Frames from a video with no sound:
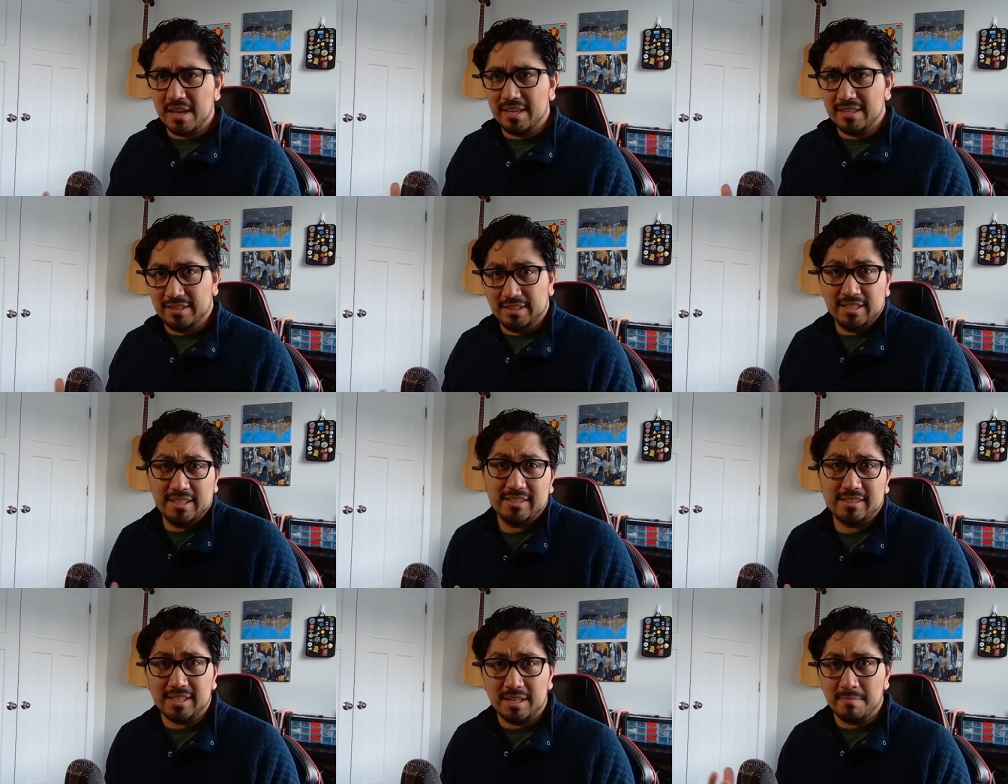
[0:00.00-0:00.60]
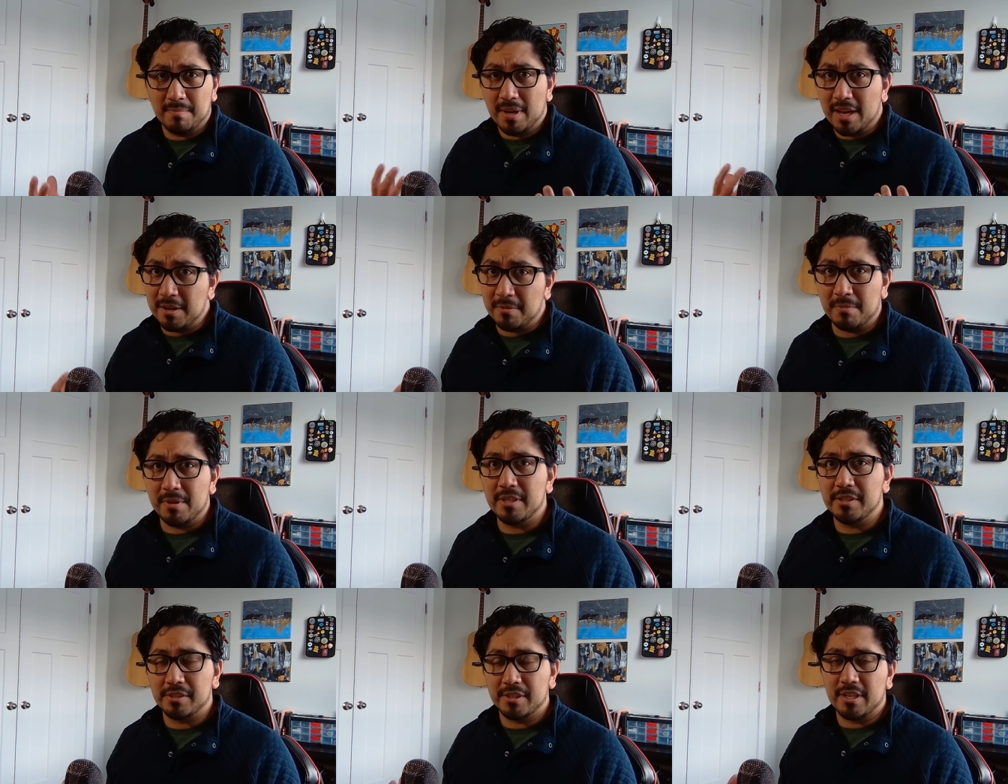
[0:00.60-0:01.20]
at least in my
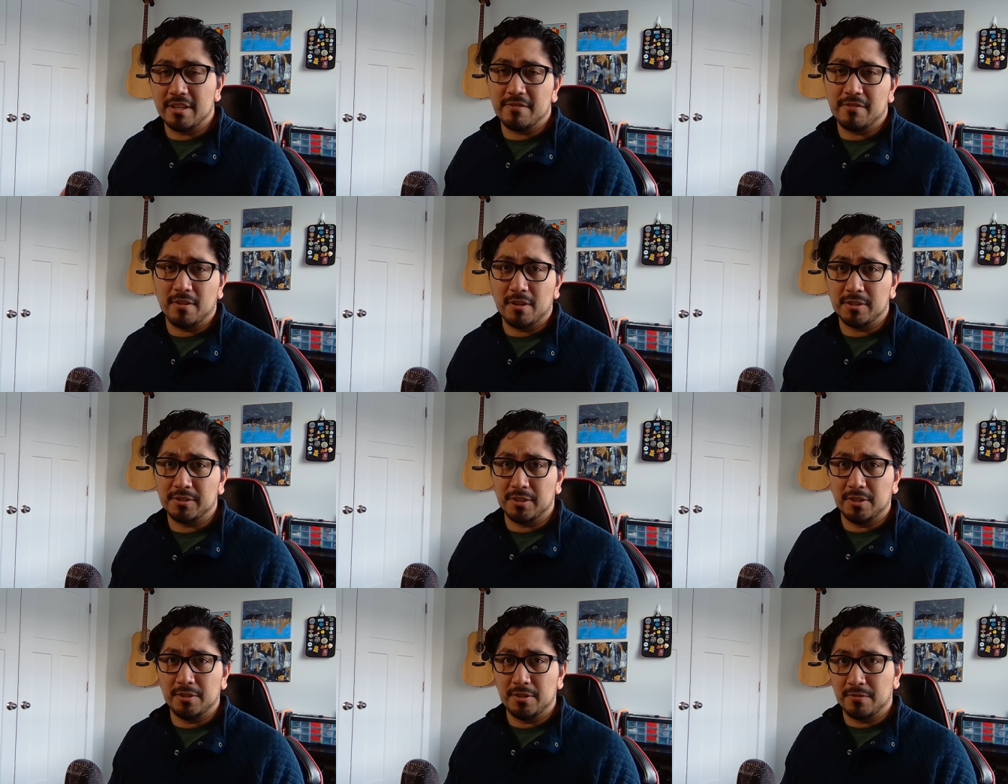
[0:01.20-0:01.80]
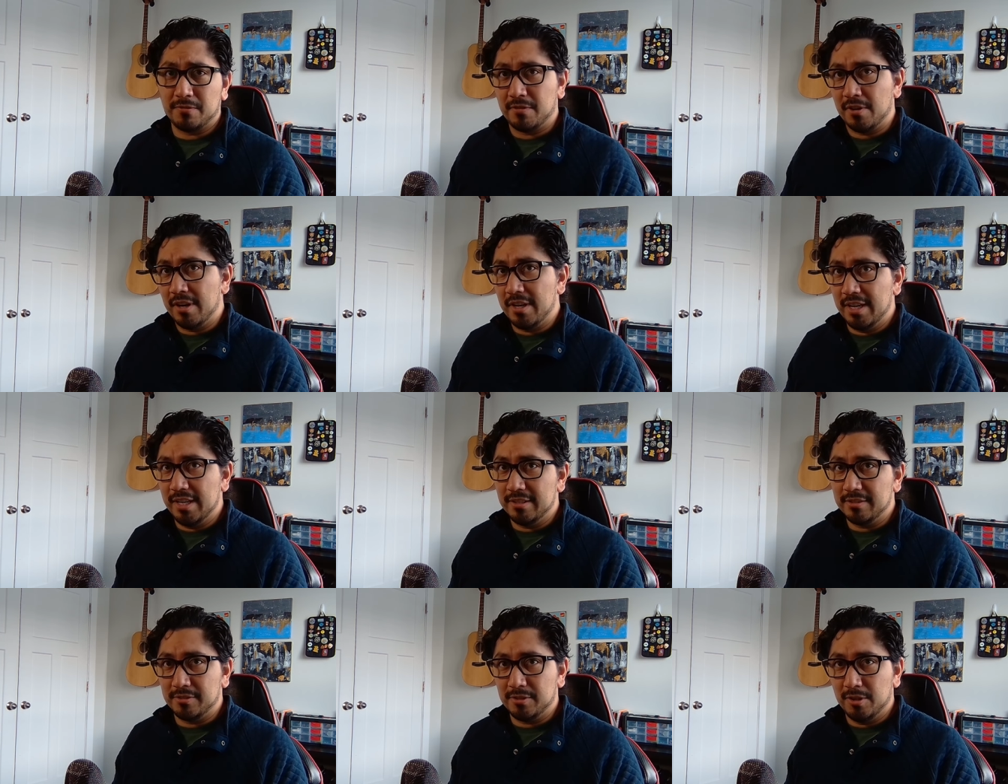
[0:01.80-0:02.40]
region it falls under front
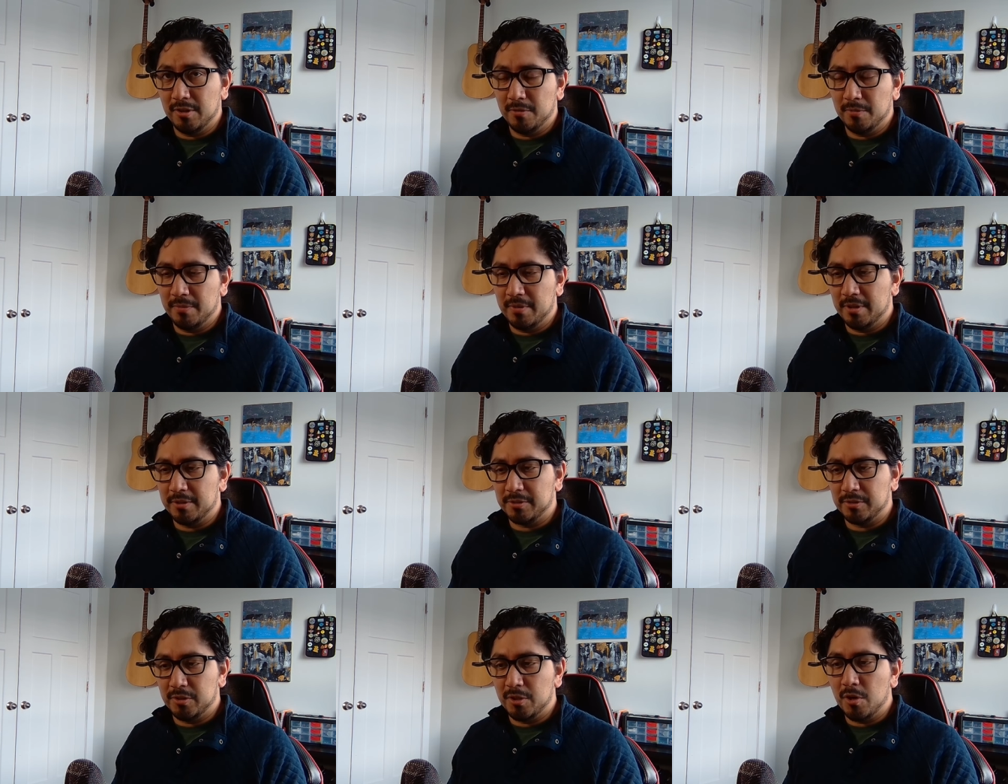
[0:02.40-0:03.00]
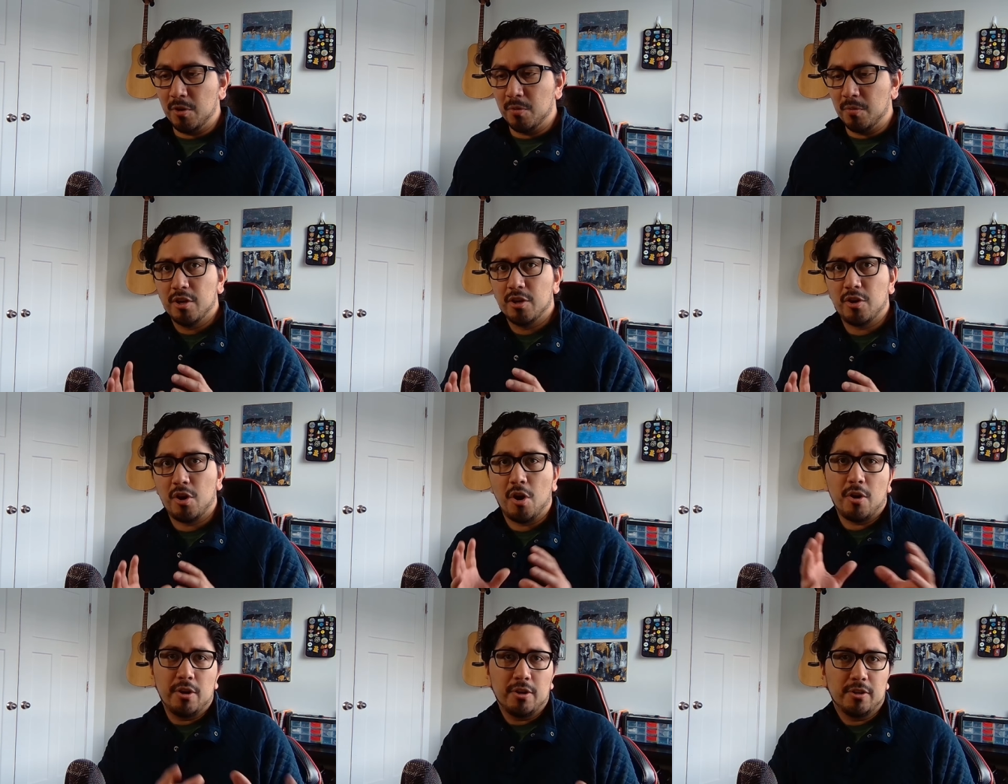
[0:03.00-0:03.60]
end so there's no
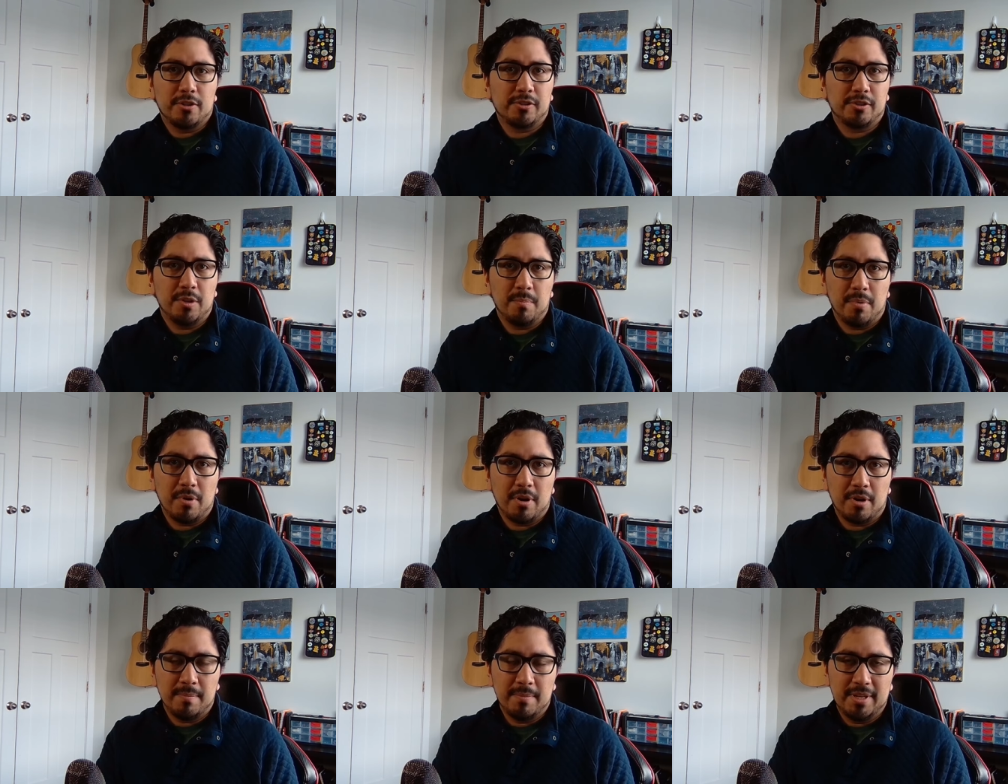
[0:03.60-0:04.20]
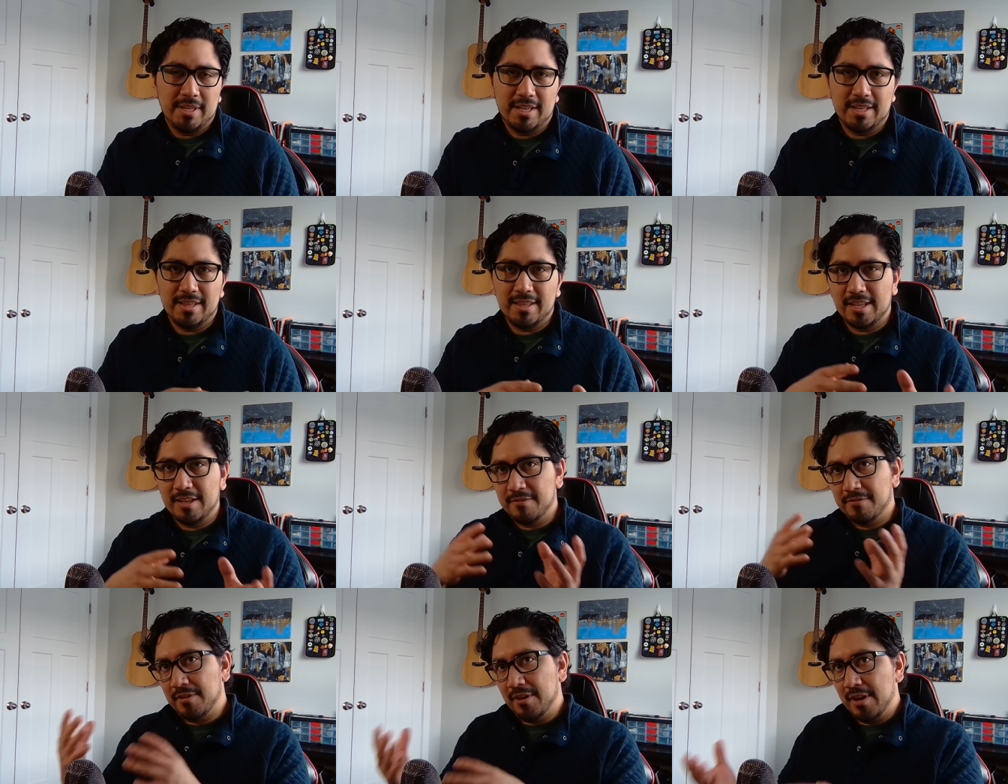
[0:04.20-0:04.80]
carts department and
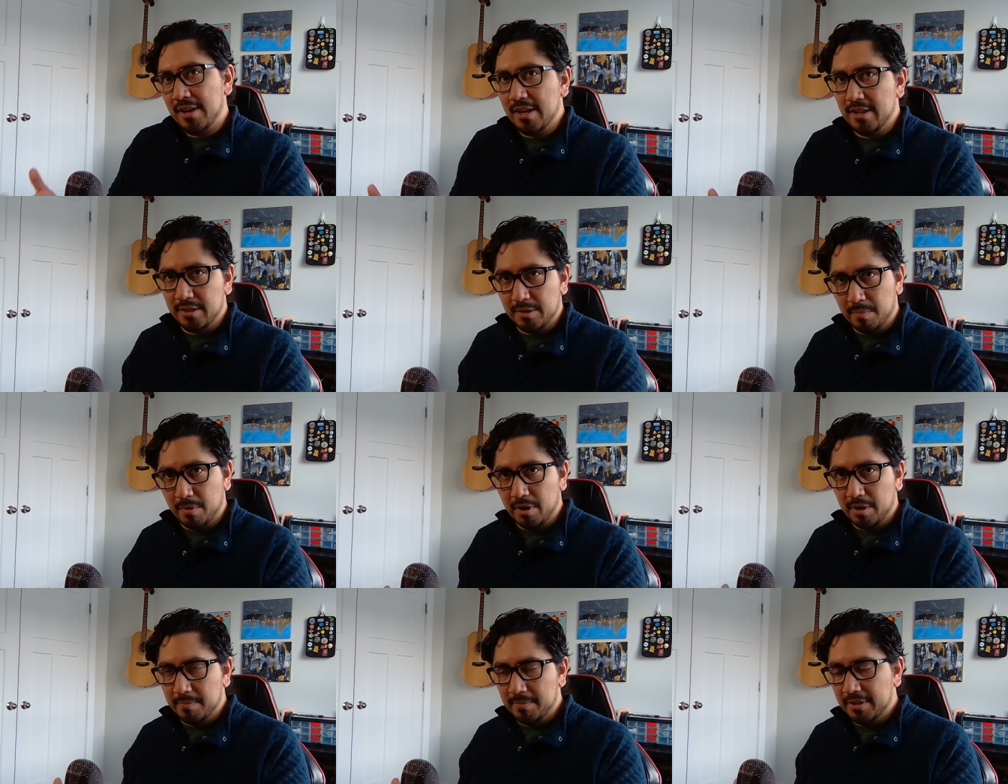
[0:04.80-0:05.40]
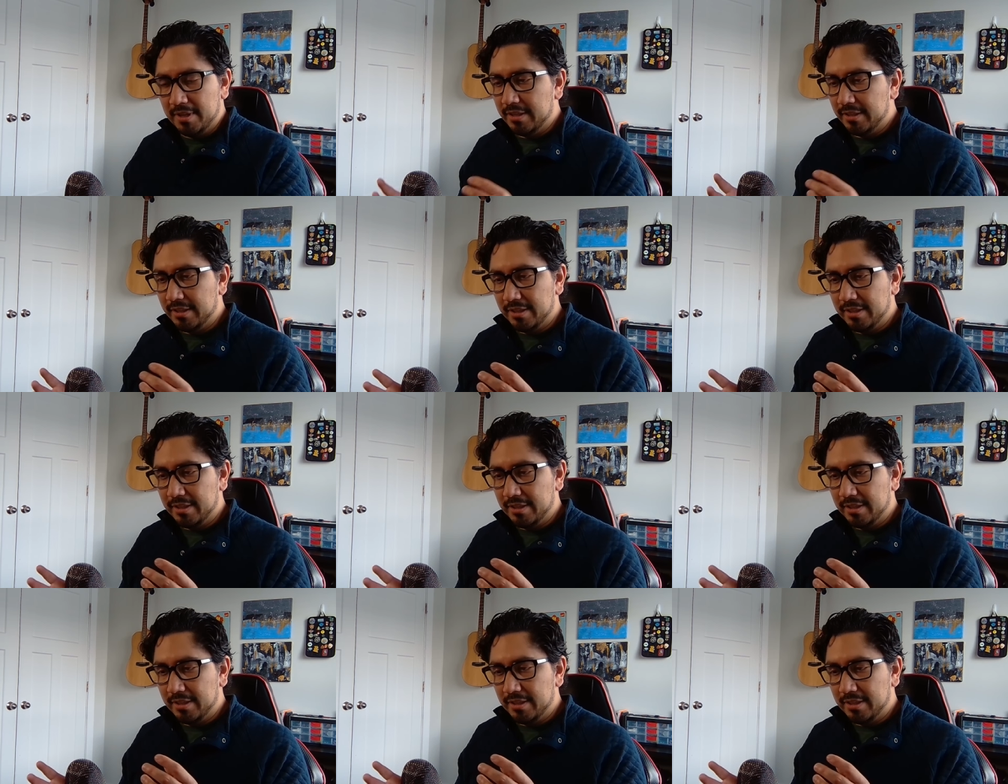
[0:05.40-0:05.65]
then front end department